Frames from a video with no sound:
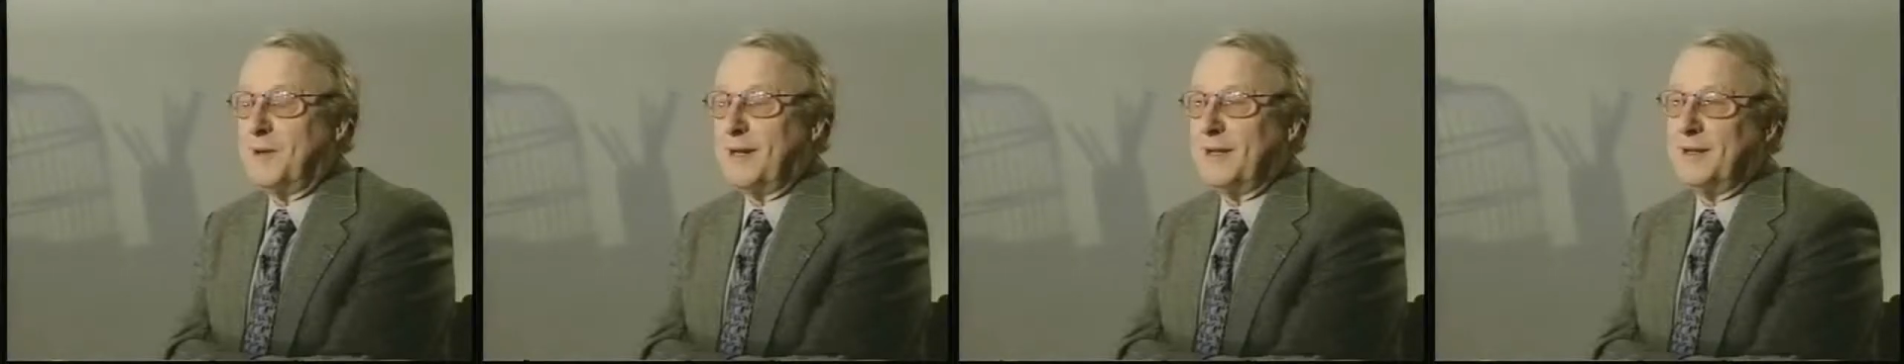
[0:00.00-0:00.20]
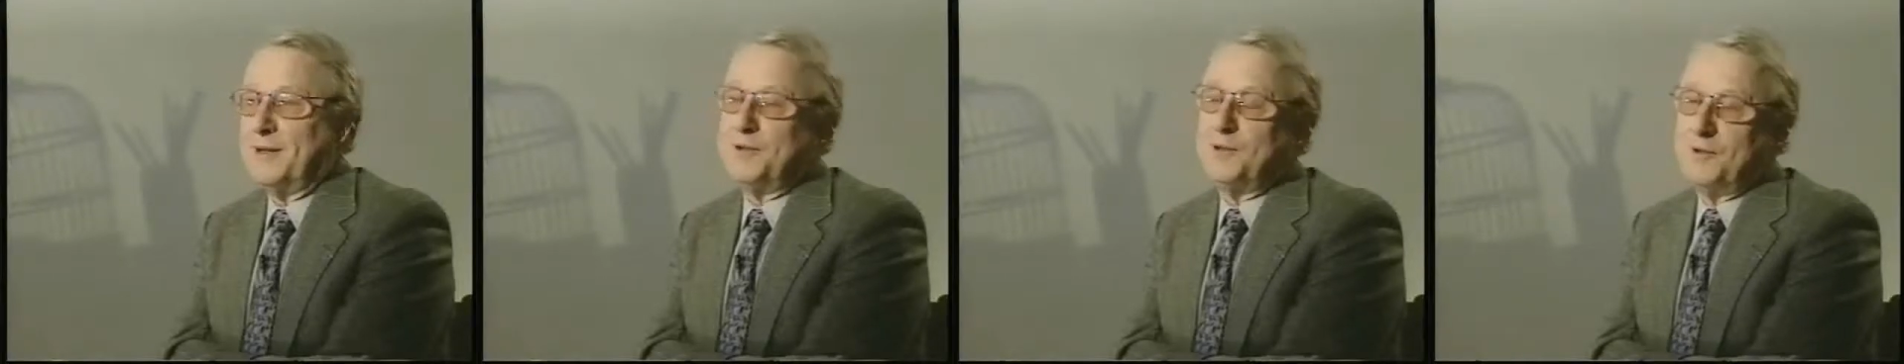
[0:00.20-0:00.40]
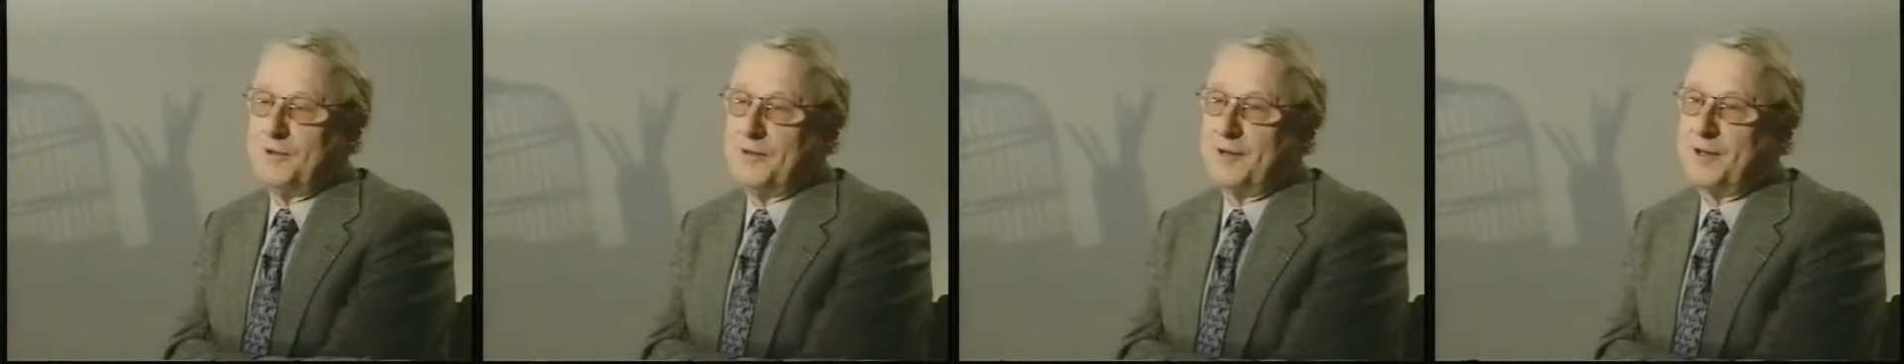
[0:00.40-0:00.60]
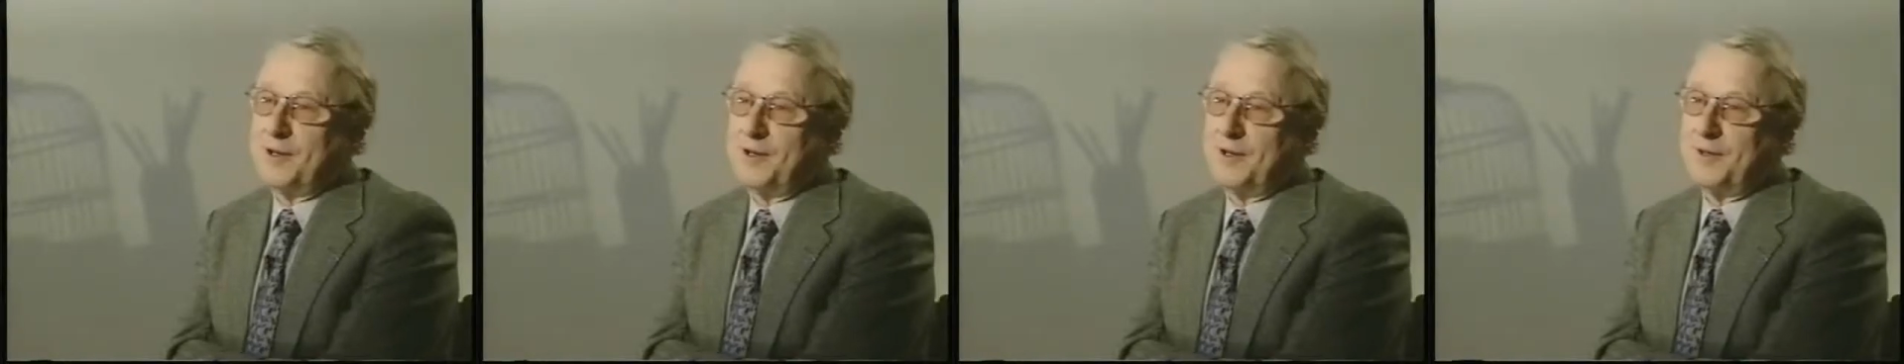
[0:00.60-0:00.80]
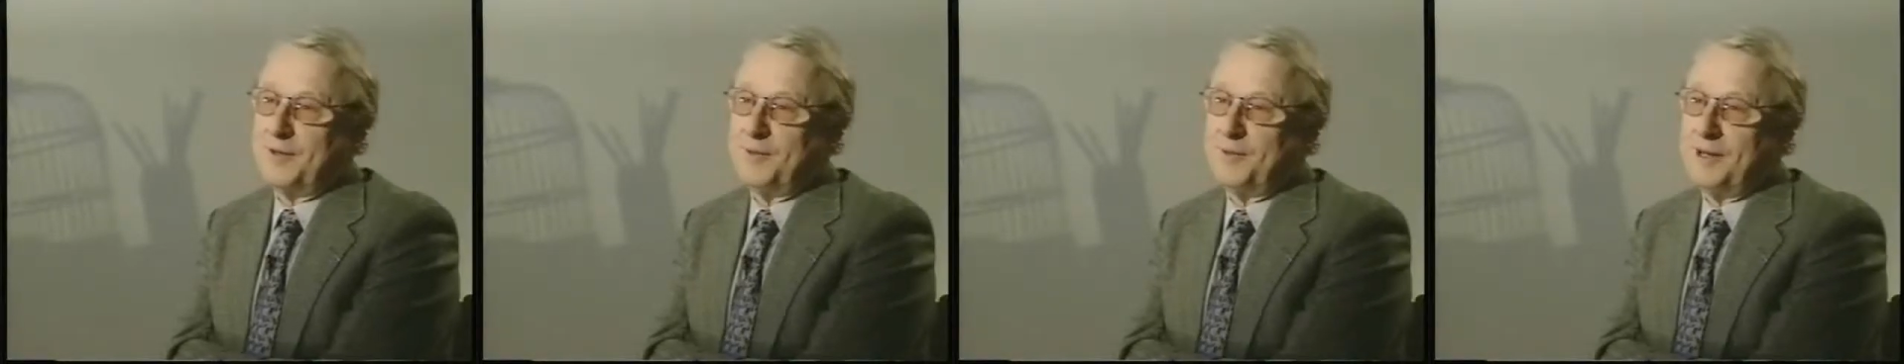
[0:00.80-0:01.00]
Well, the two
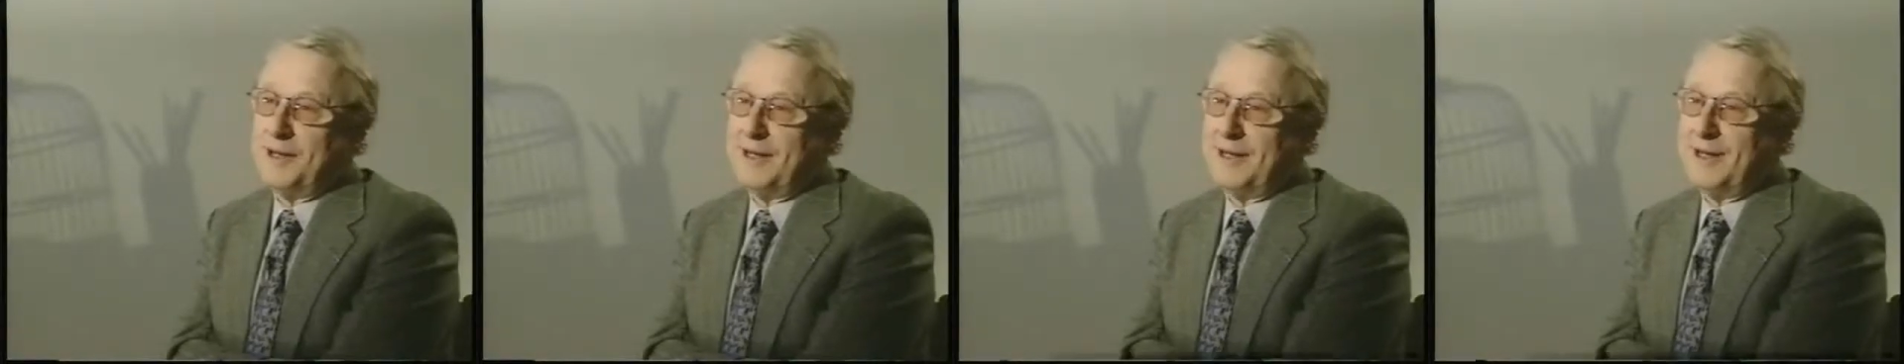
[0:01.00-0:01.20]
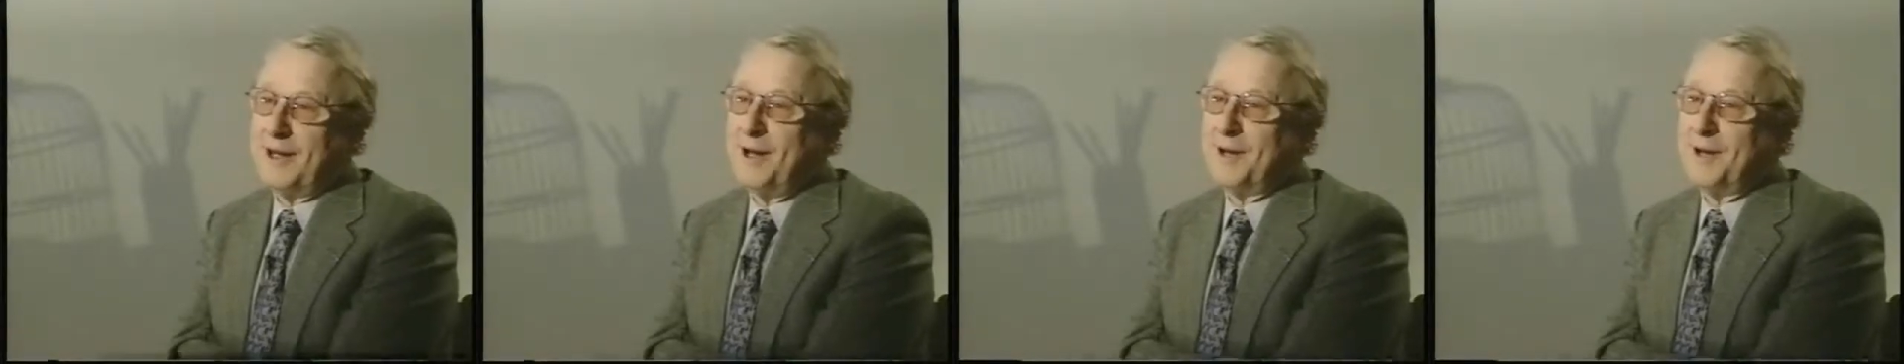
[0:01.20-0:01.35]
stories, really.